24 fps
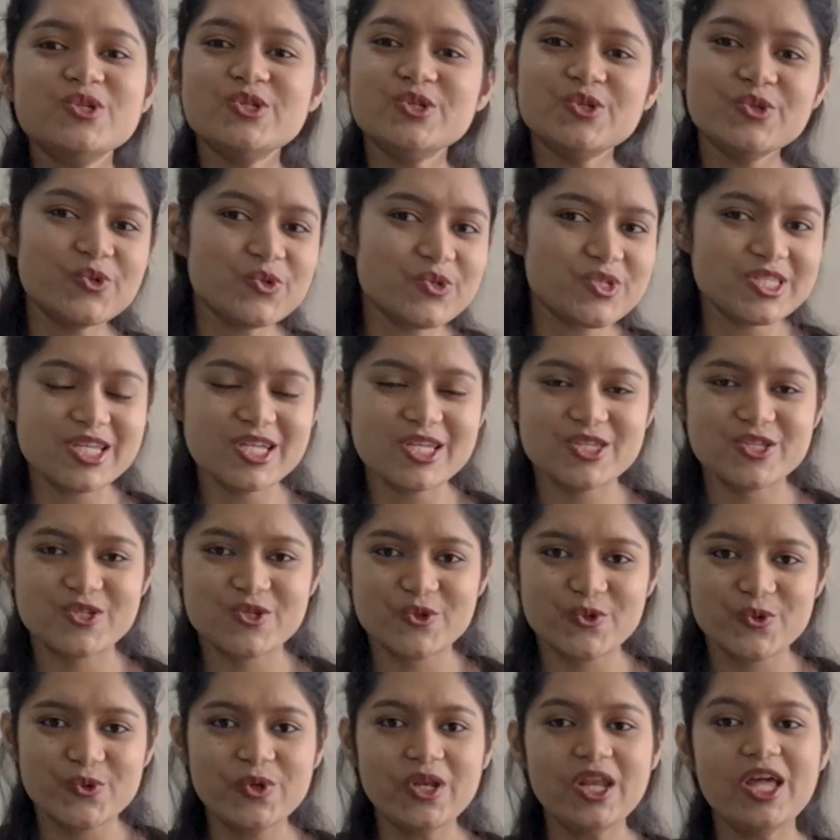use this
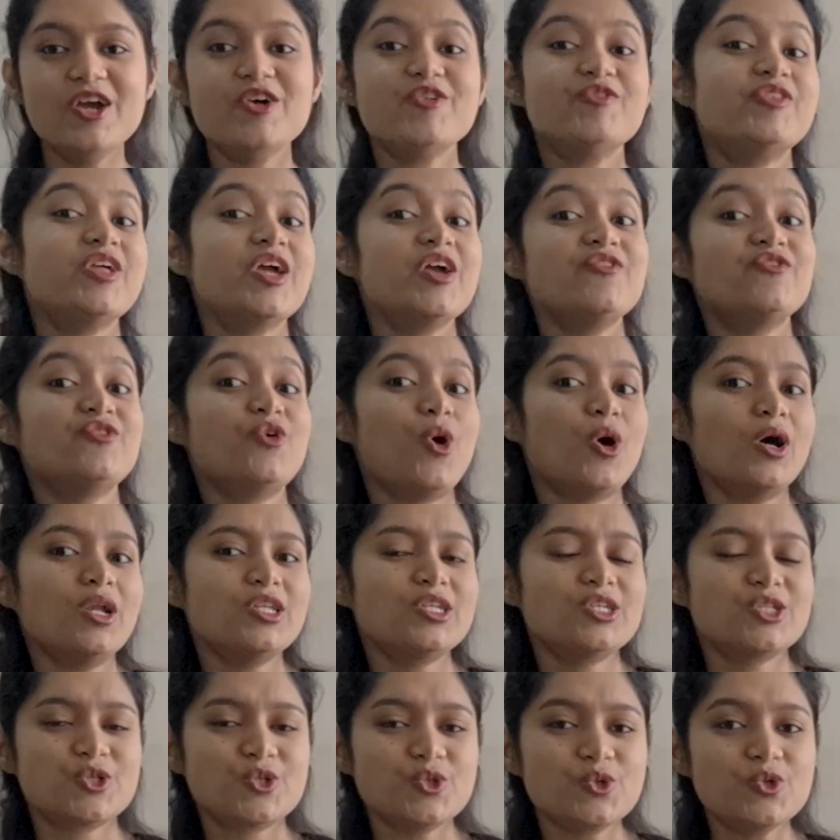tool if they
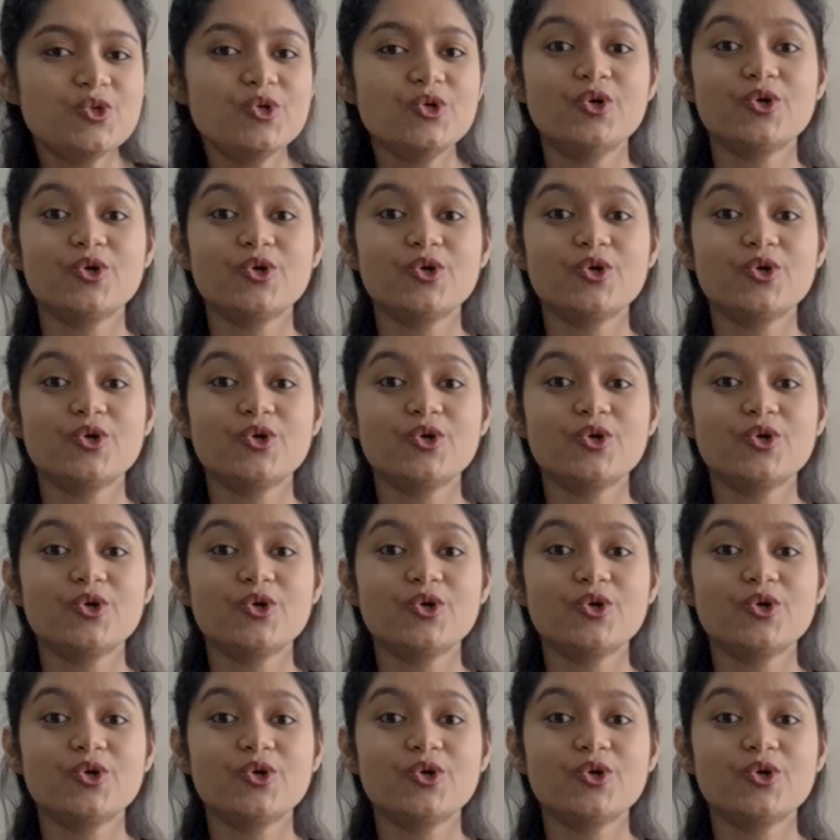want to